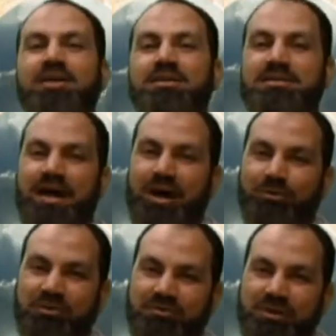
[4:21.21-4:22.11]
is now
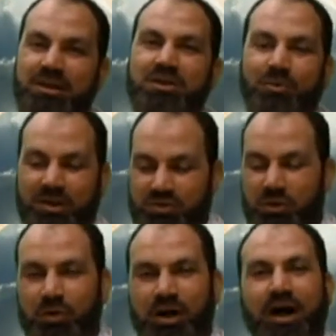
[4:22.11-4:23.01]
revealing what is
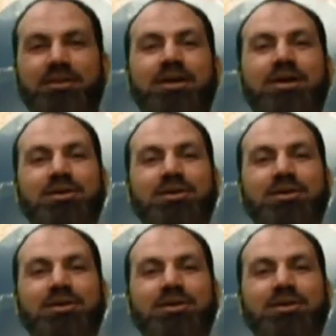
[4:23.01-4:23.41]
going on,